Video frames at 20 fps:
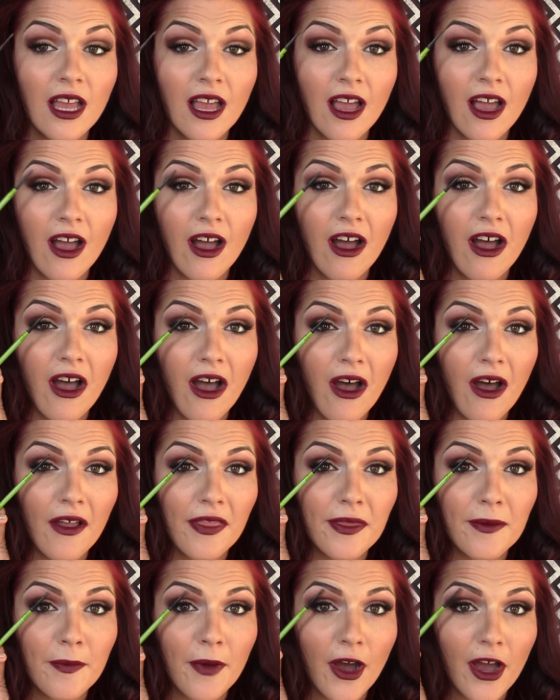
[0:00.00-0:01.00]

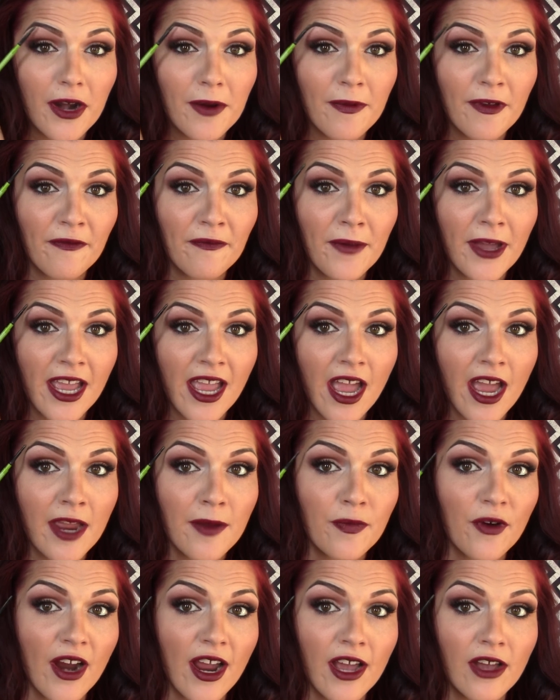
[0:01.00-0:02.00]
on the bottom of my
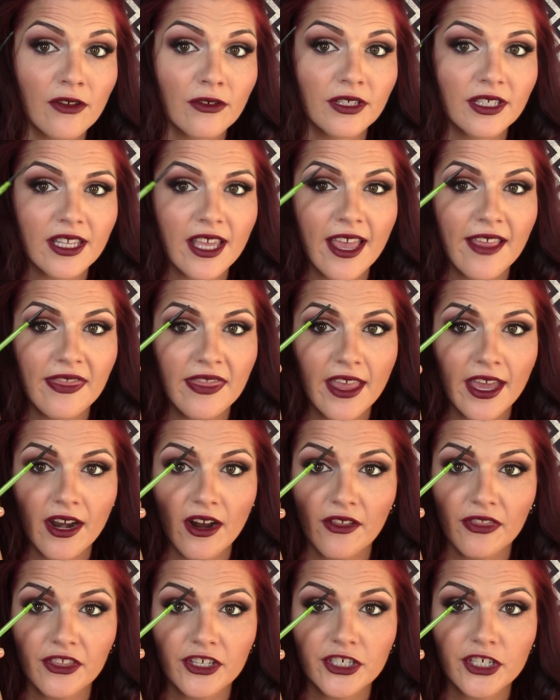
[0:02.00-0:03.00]
eyebrows and then
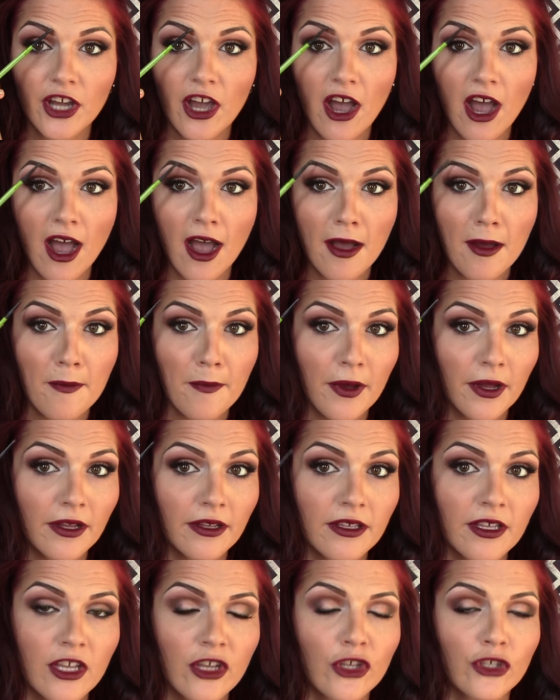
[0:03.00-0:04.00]
on the top.
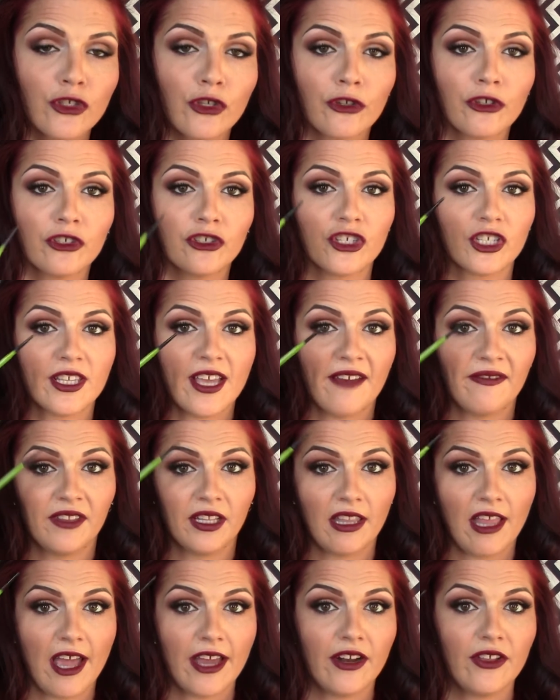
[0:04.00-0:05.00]
So you'll just have
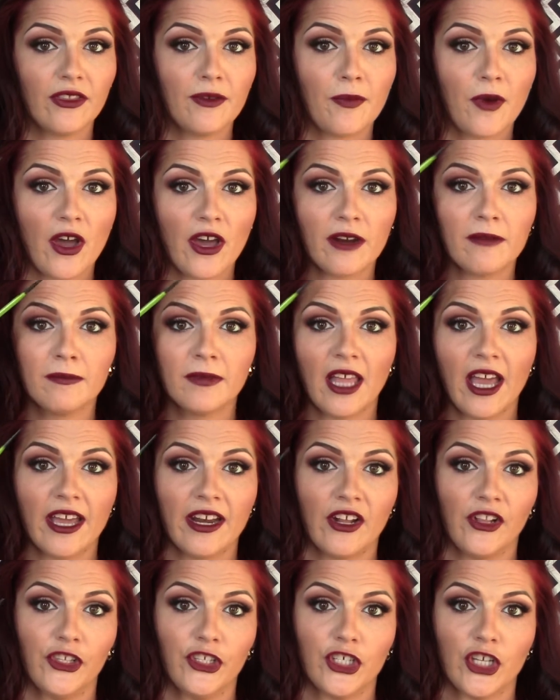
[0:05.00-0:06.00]
the line on the bottom,
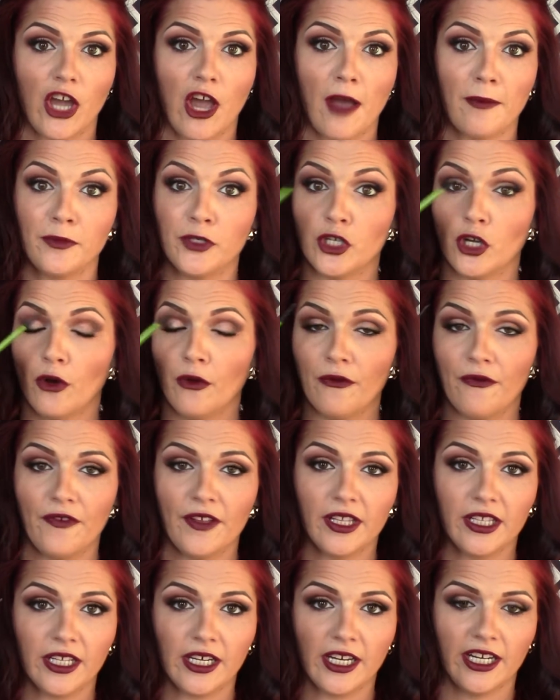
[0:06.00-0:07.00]
line on the top. Don't
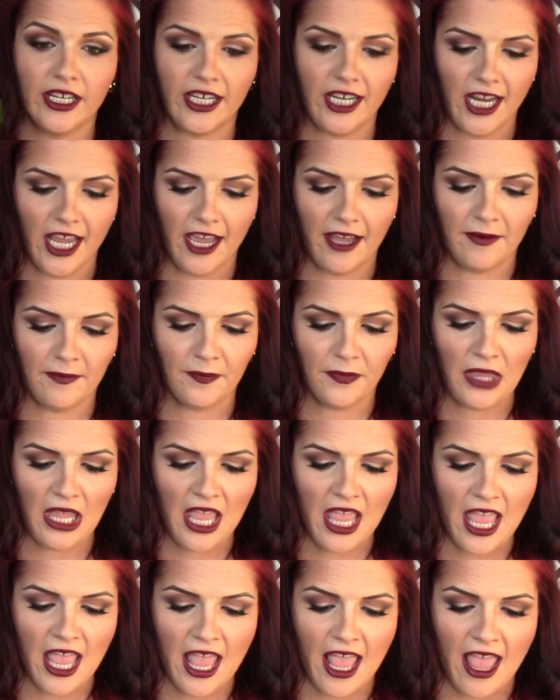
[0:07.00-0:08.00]
fill it in yet.
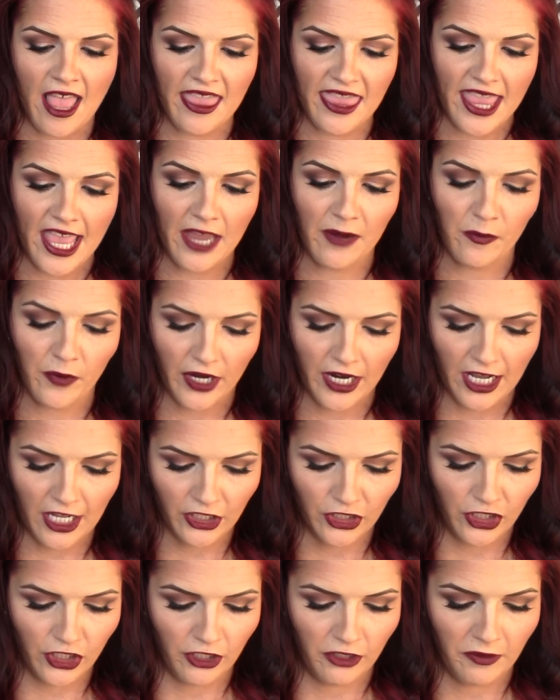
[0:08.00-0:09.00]
And then what
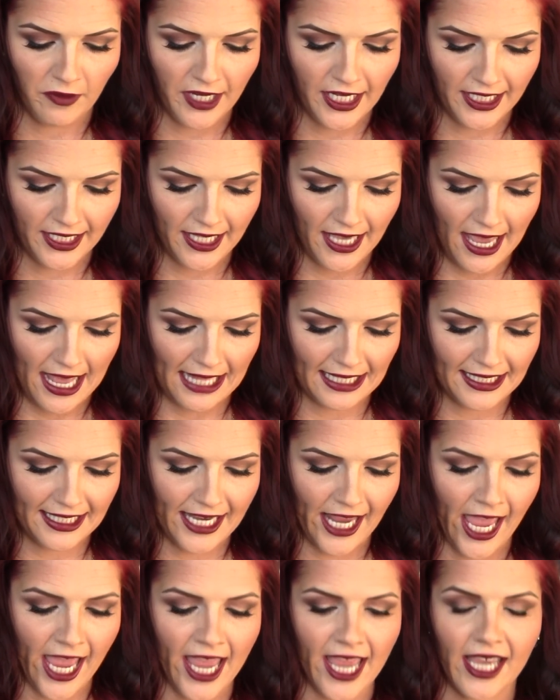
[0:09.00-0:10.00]
I'll do is I'll
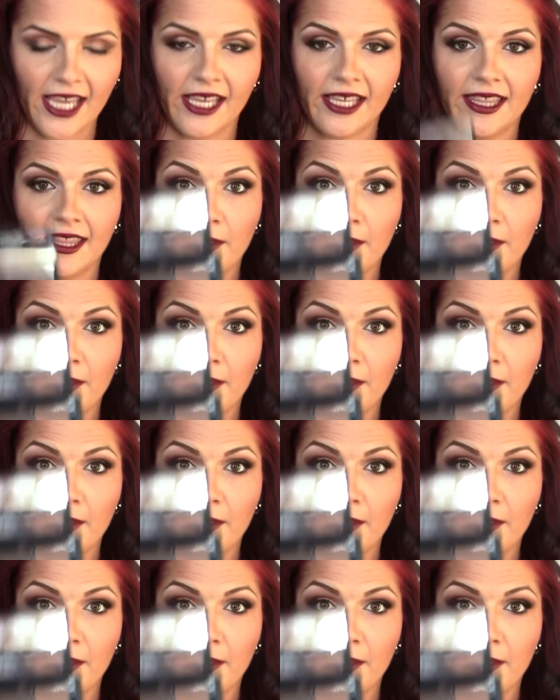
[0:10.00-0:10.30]
take the